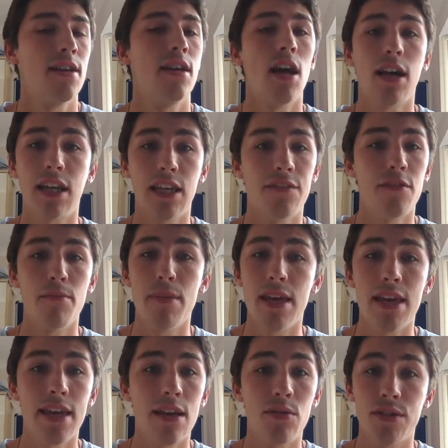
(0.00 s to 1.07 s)
luckily for
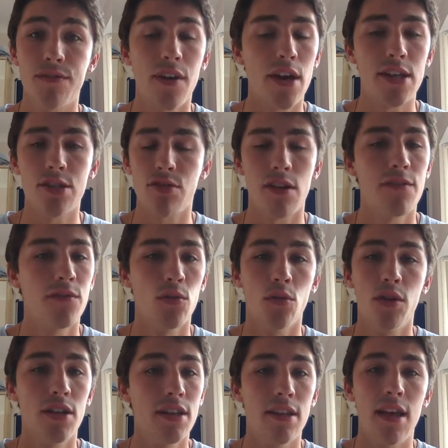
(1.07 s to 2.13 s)
me, it was very
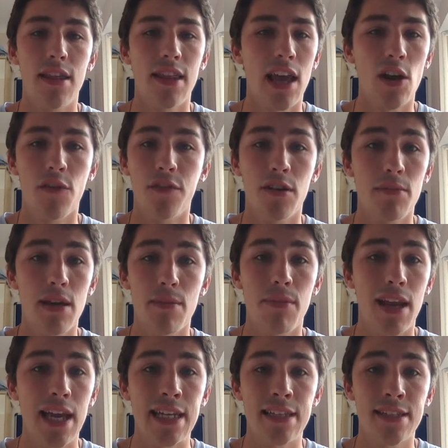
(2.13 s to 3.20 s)
straightforward and they offered me a
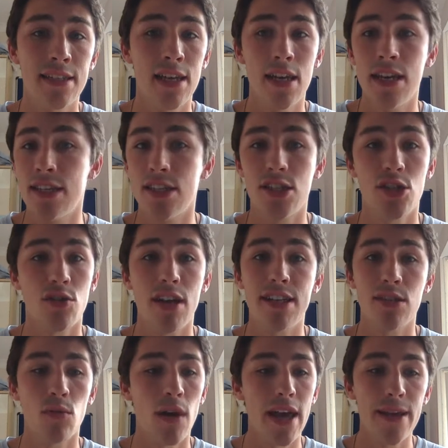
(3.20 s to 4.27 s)
place
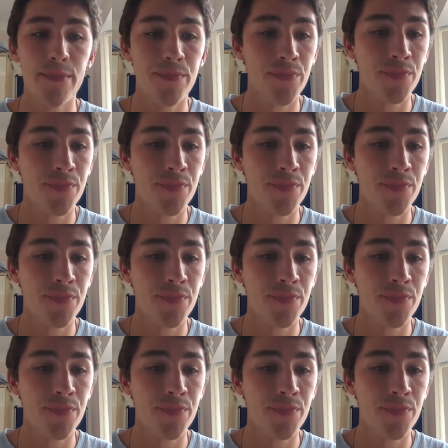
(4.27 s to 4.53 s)
straight away.